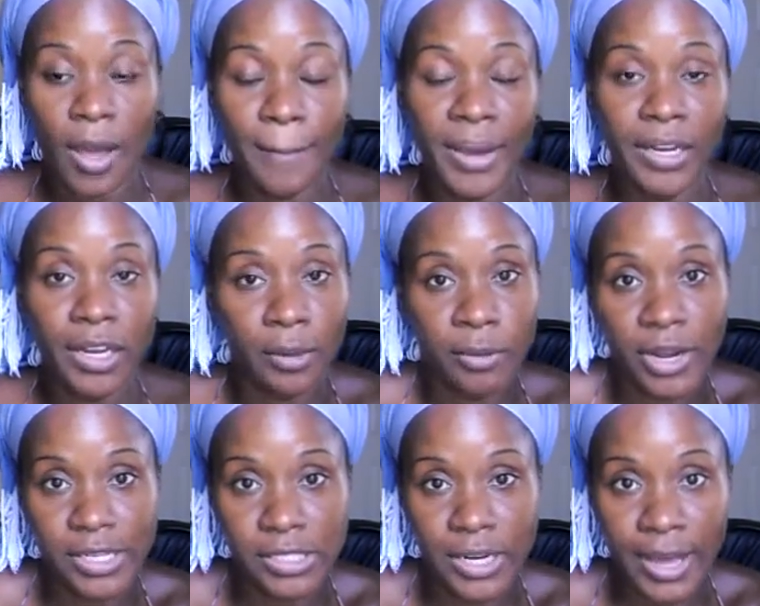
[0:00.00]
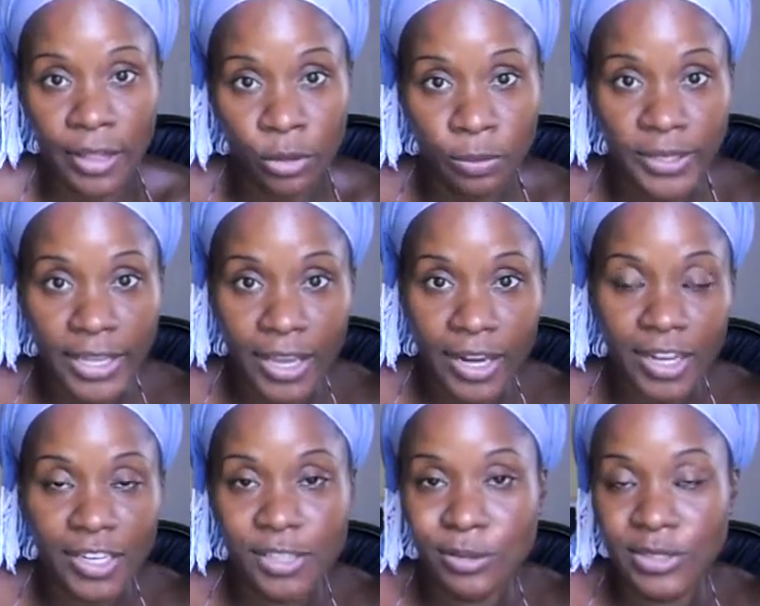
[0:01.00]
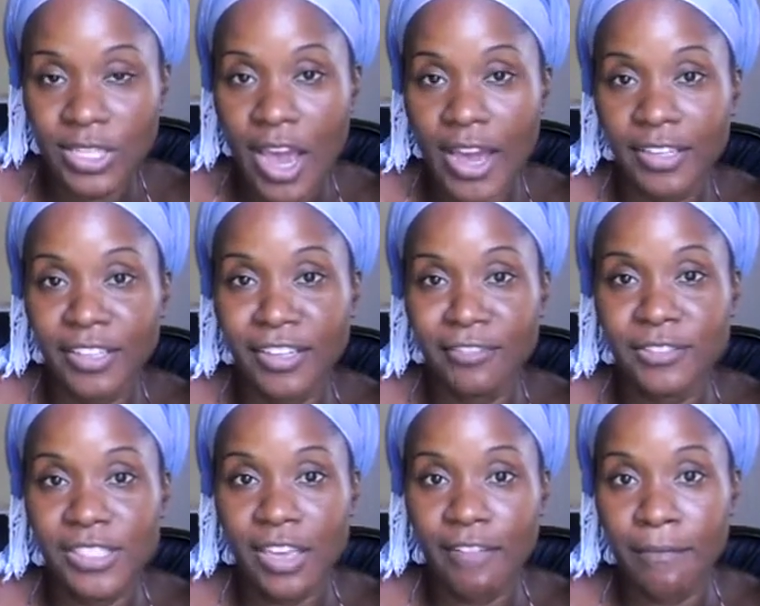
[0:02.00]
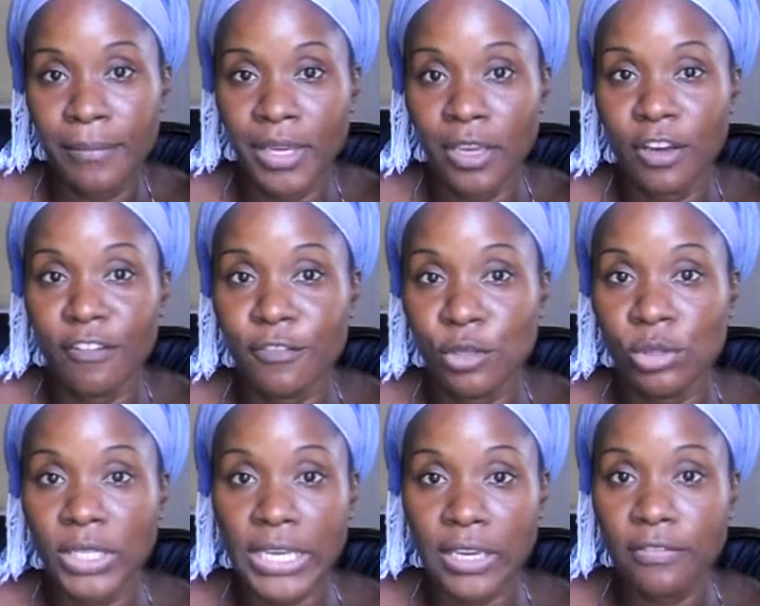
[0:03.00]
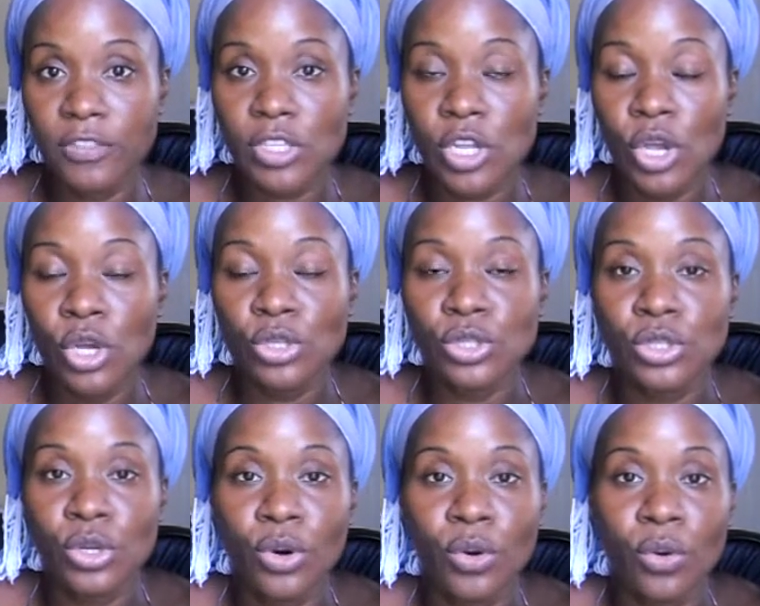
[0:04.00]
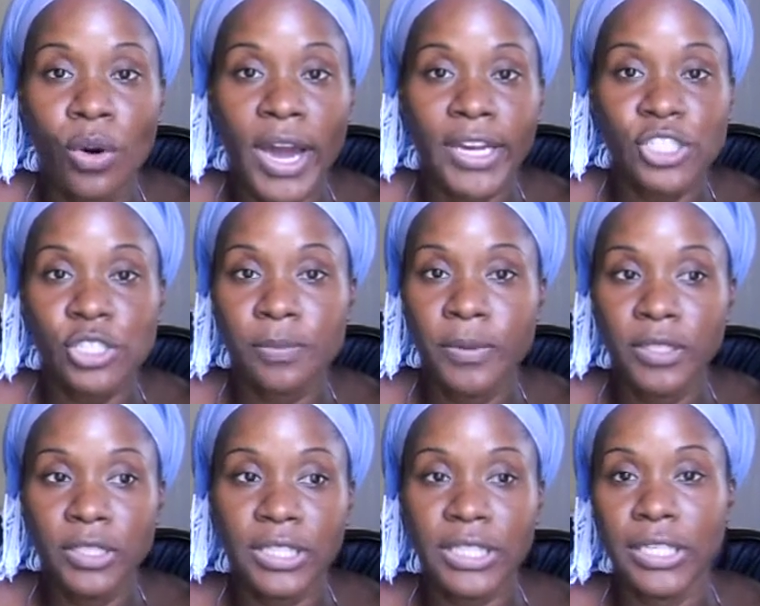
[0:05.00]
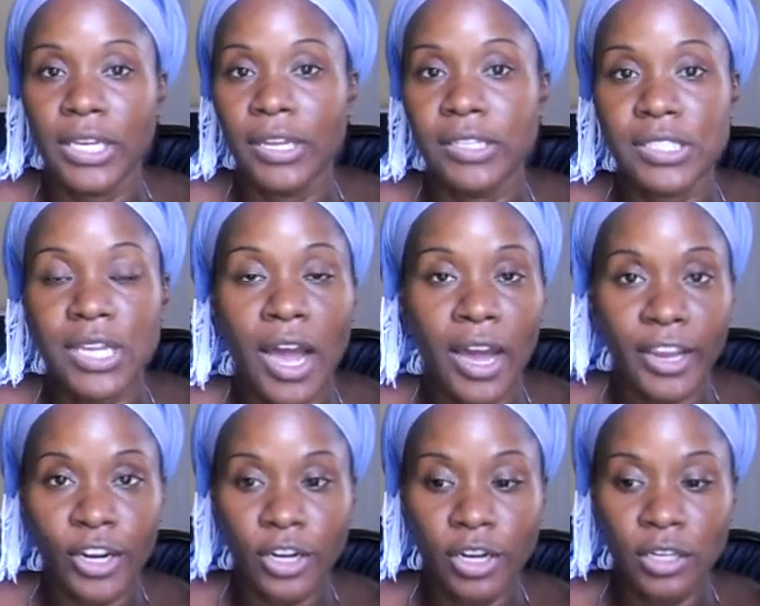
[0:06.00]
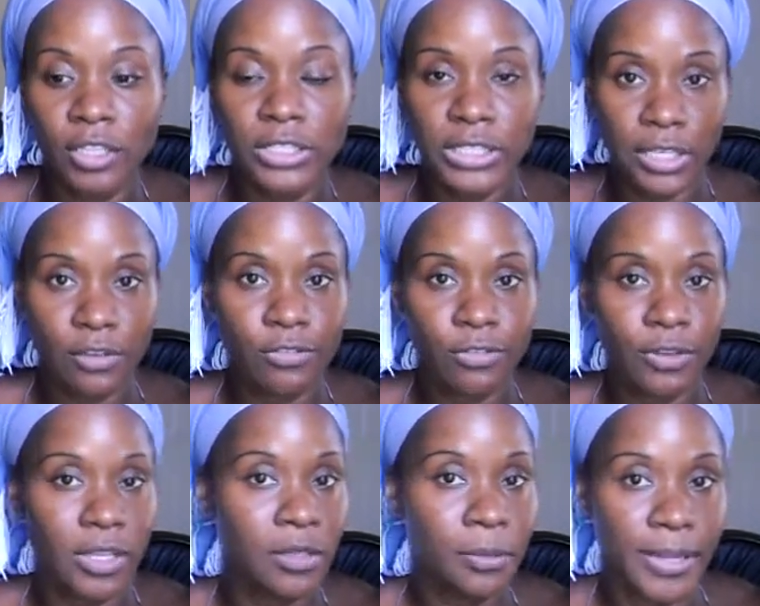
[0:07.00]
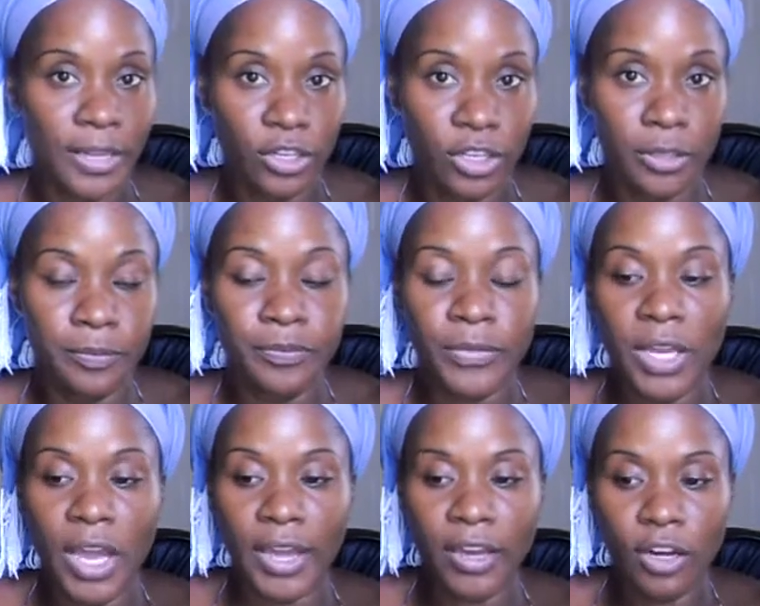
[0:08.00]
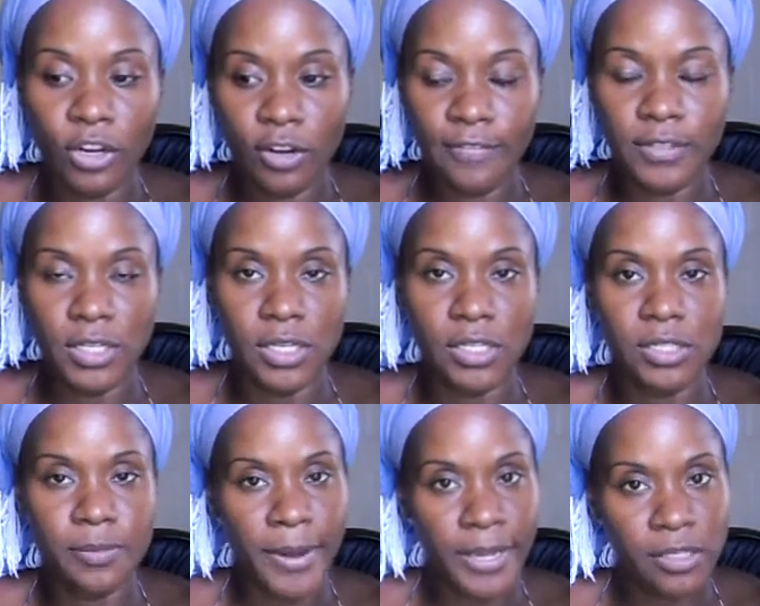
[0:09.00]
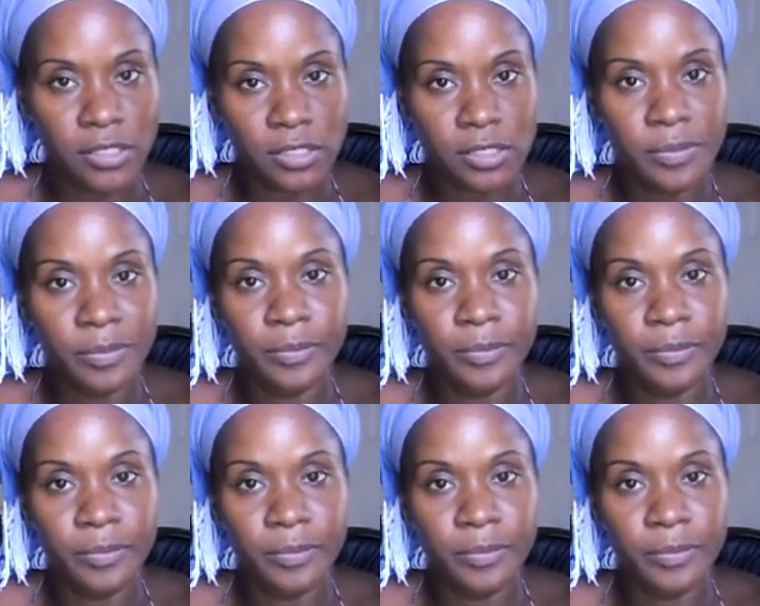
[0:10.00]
My neighbor has an aloe plant and he was kind enough to give me a few leaves. So I just put the entire leaf in the blender. I cut off the spikes,